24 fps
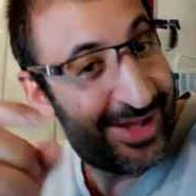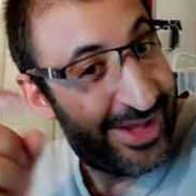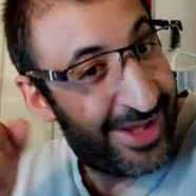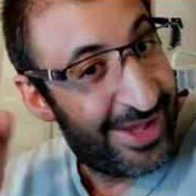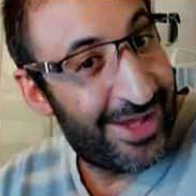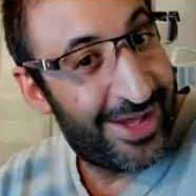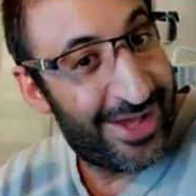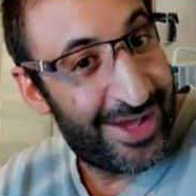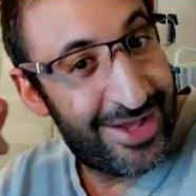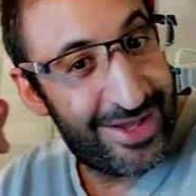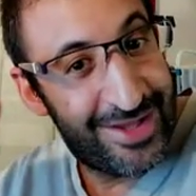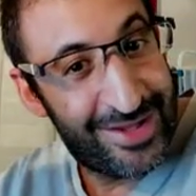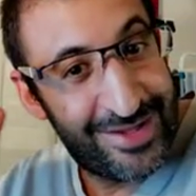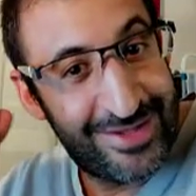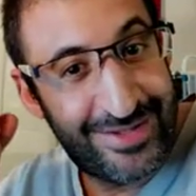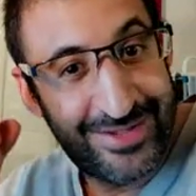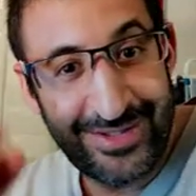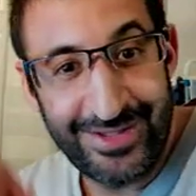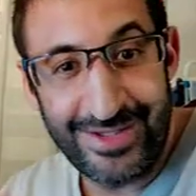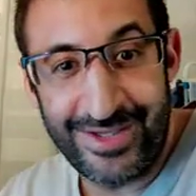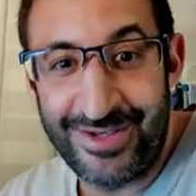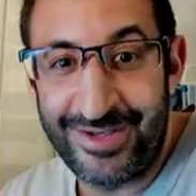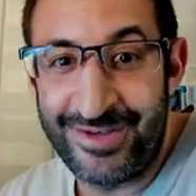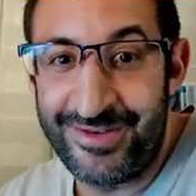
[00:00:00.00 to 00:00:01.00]

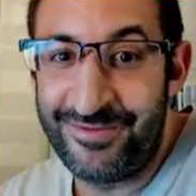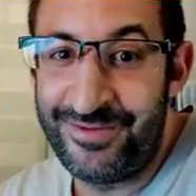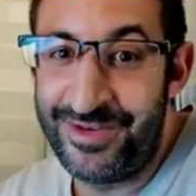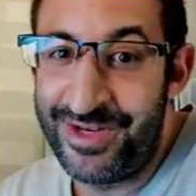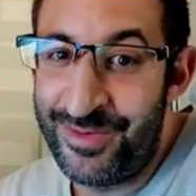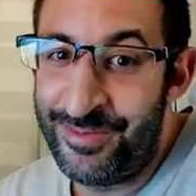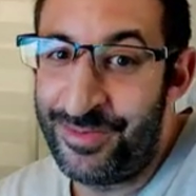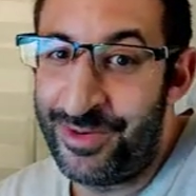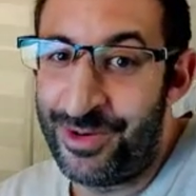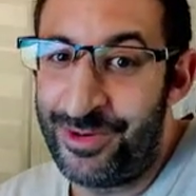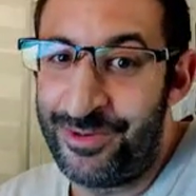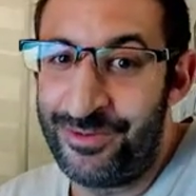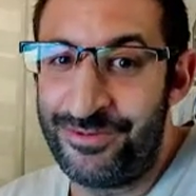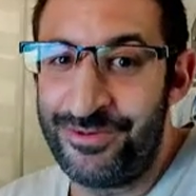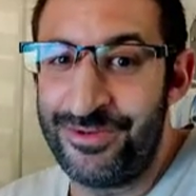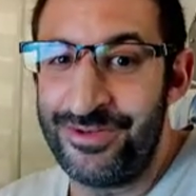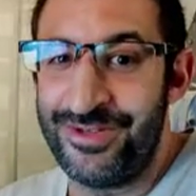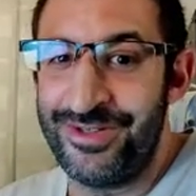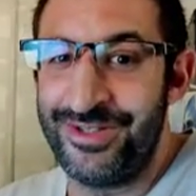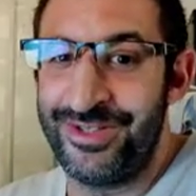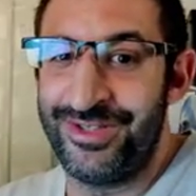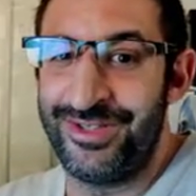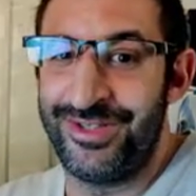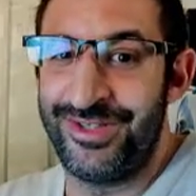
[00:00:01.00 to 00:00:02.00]
It's a very
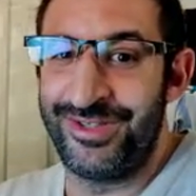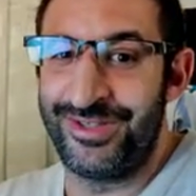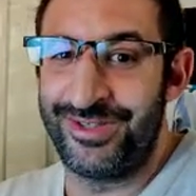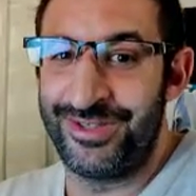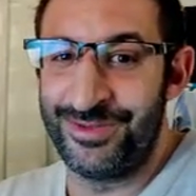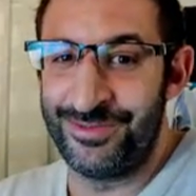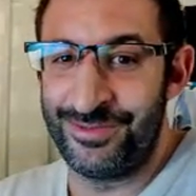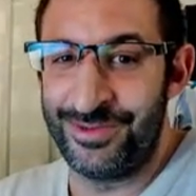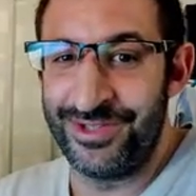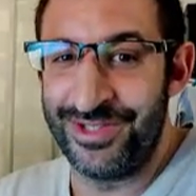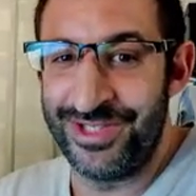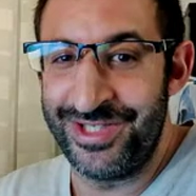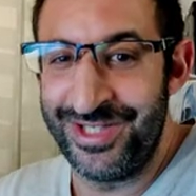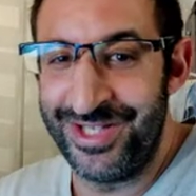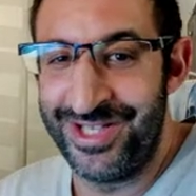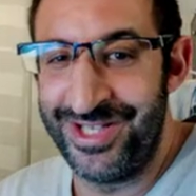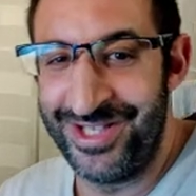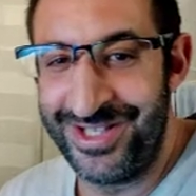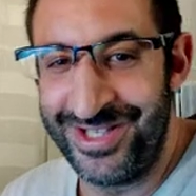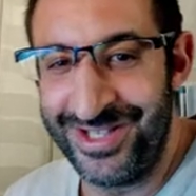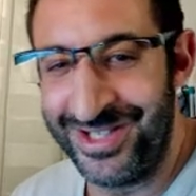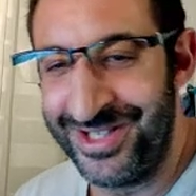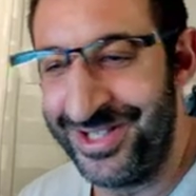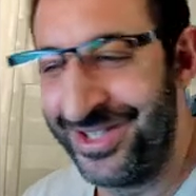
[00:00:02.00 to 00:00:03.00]
powerful company.
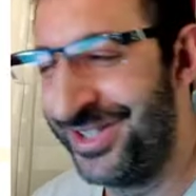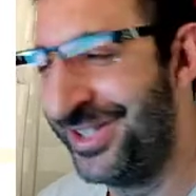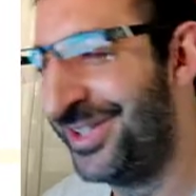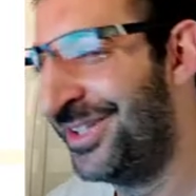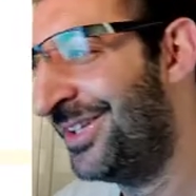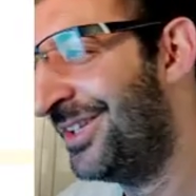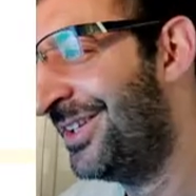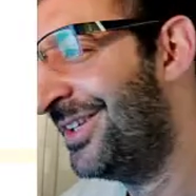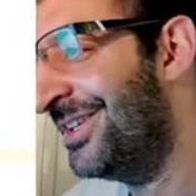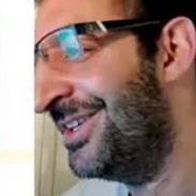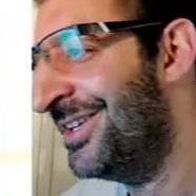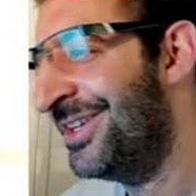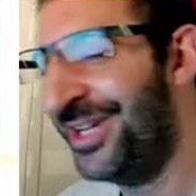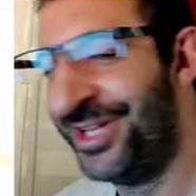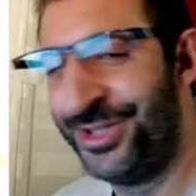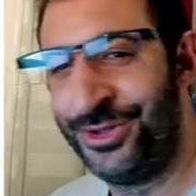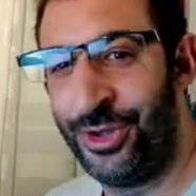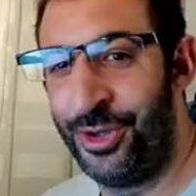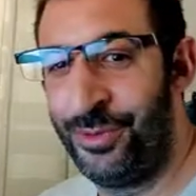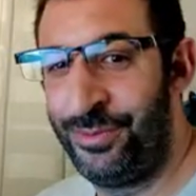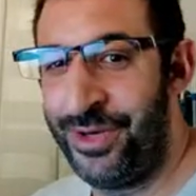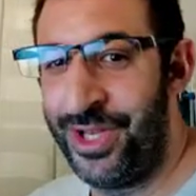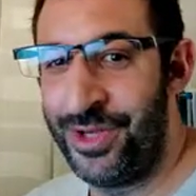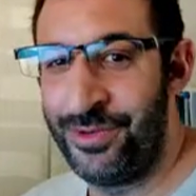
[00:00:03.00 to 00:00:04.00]

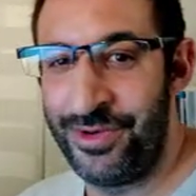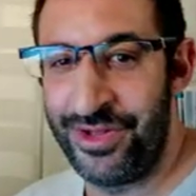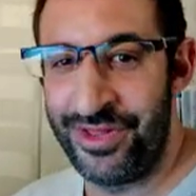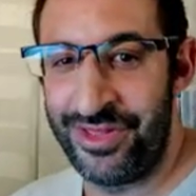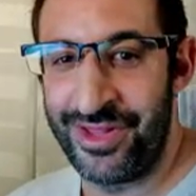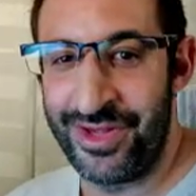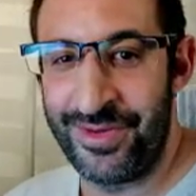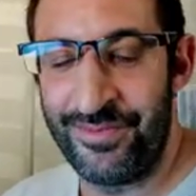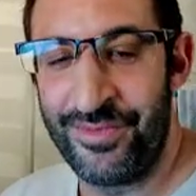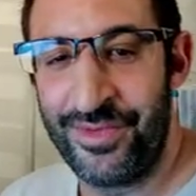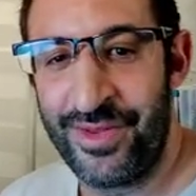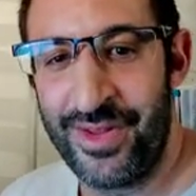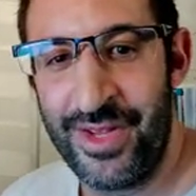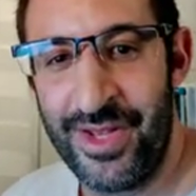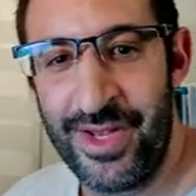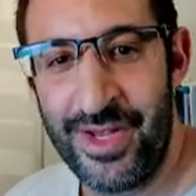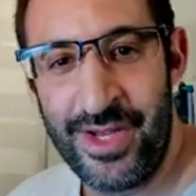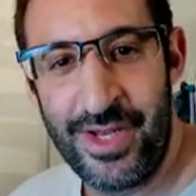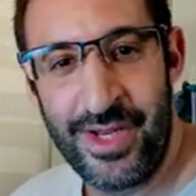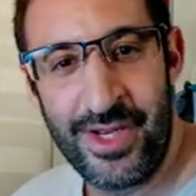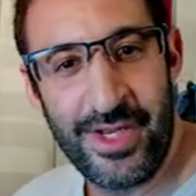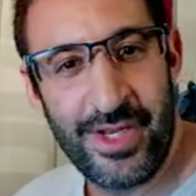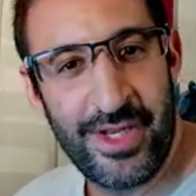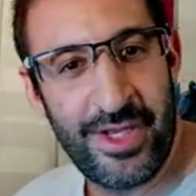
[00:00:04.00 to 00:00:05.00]
Don't play with them.
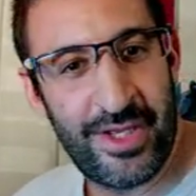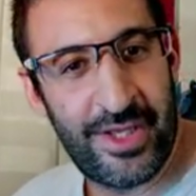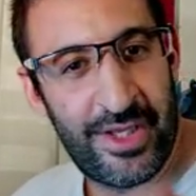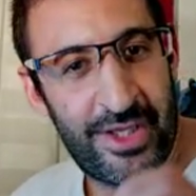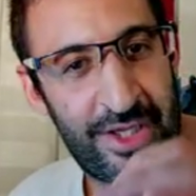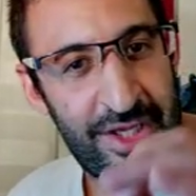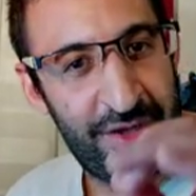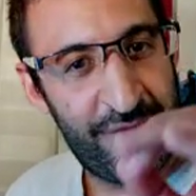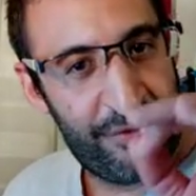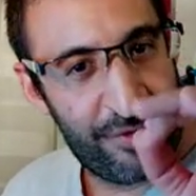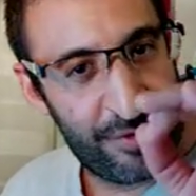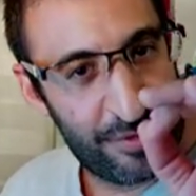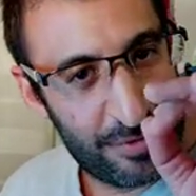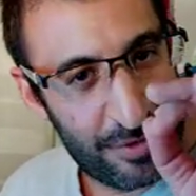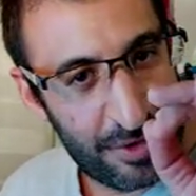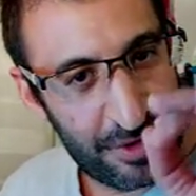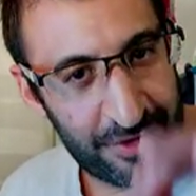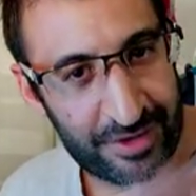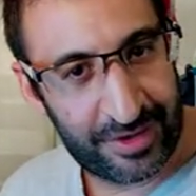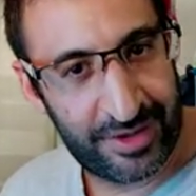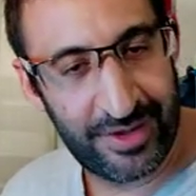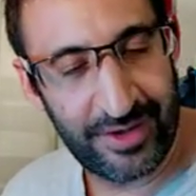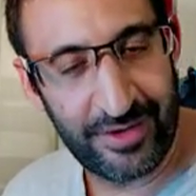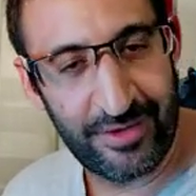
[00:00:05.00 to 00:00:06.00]
If you
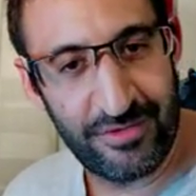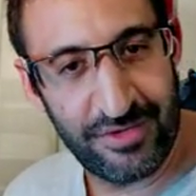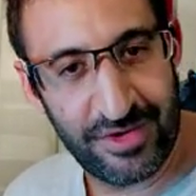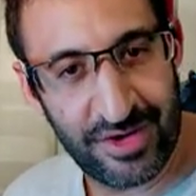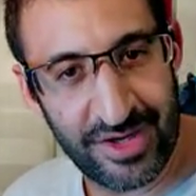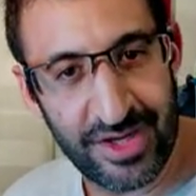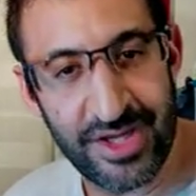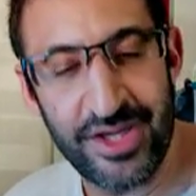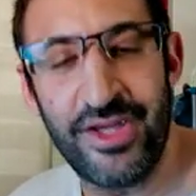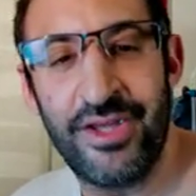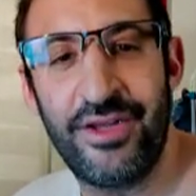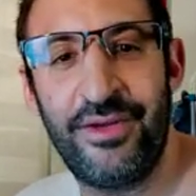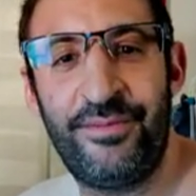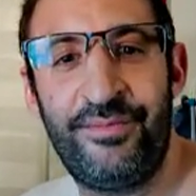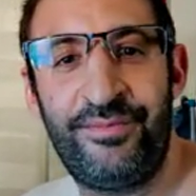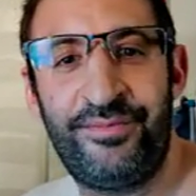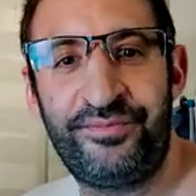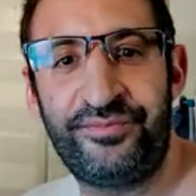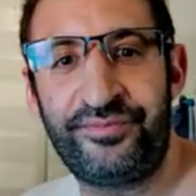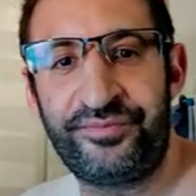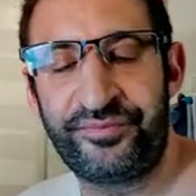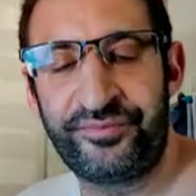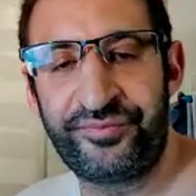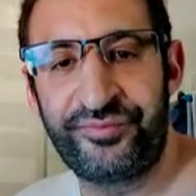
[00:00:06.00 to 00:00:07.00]
work really,
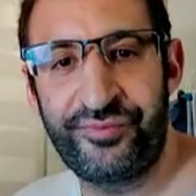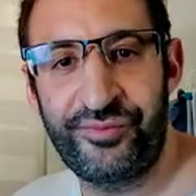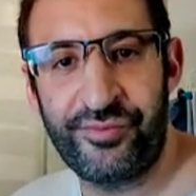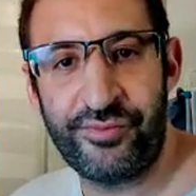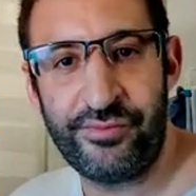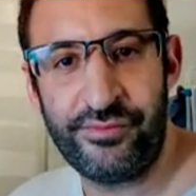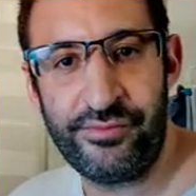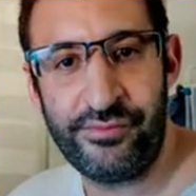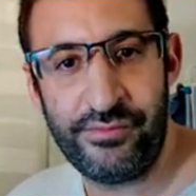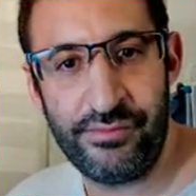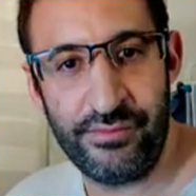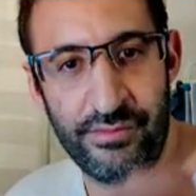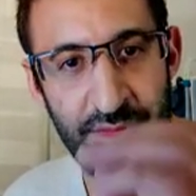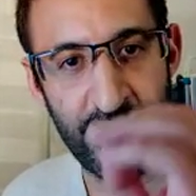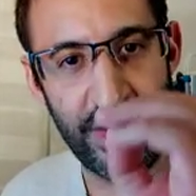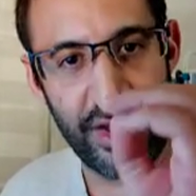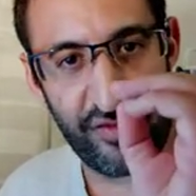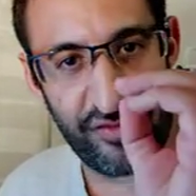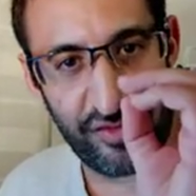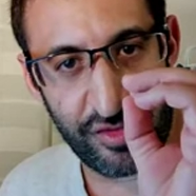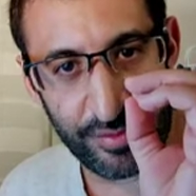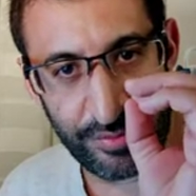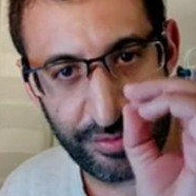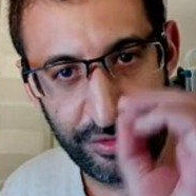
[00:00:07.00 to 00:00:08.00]

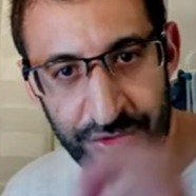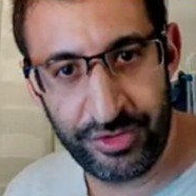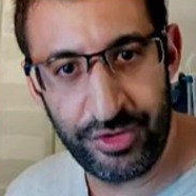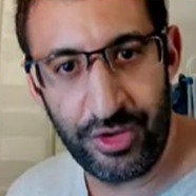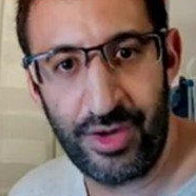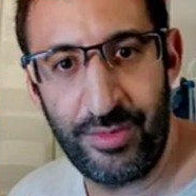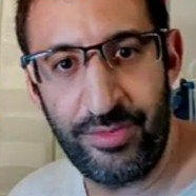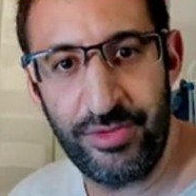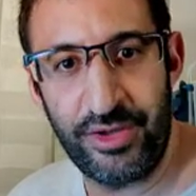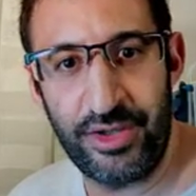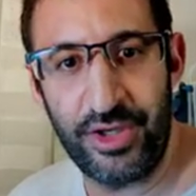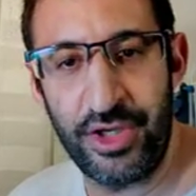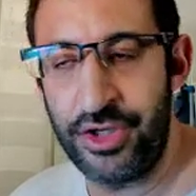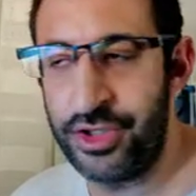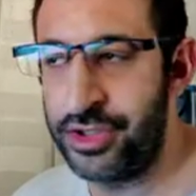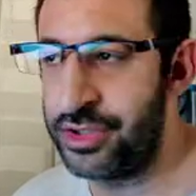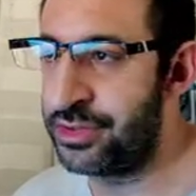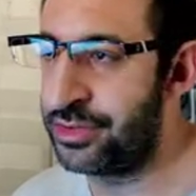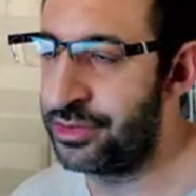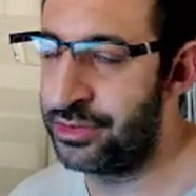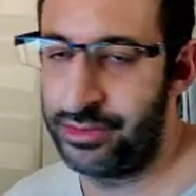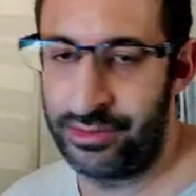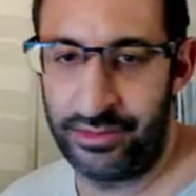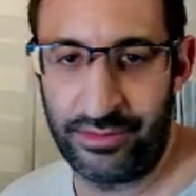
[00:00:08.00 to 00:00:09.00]
if you put your
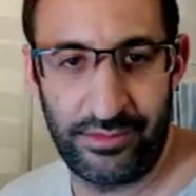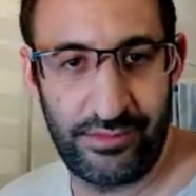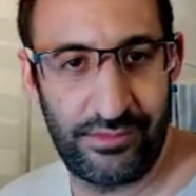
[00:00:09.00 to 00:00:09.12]
application